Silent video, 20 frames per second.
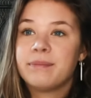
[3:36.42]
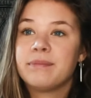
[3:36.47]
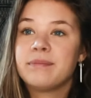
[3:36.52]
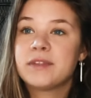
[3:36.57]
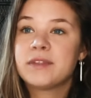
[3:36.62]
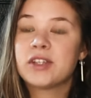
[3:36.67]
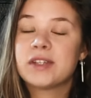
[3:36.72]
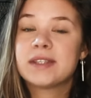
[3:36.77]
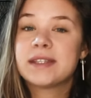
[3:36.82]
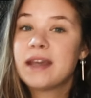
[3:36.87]

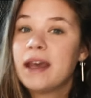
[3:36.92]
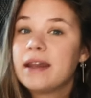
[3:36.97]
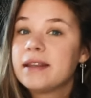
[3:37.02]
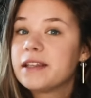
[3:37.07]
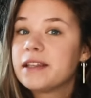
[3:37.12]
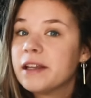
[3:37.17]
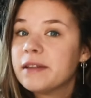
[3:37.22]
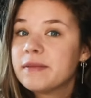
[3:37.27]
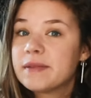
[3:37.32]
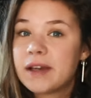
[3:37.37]
just
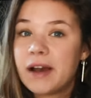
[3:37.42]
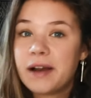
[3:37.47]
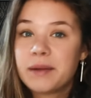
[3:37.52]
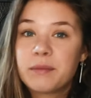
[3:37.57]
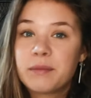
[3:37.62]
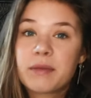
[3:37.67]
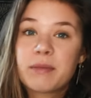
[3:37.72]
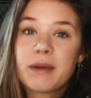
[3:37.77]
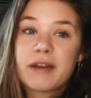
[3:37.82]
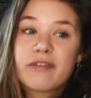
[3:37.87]
had time
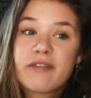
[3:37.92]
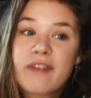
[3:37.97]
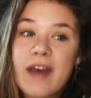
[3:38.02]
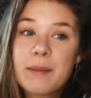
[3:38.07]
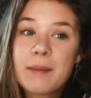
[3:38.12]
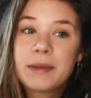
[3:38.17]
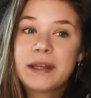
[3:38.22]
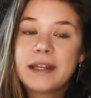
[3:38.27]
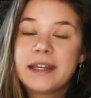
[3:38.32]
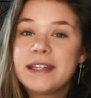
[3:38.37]
with my
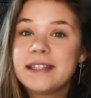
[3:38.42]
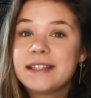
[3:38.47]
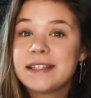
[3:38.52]
family,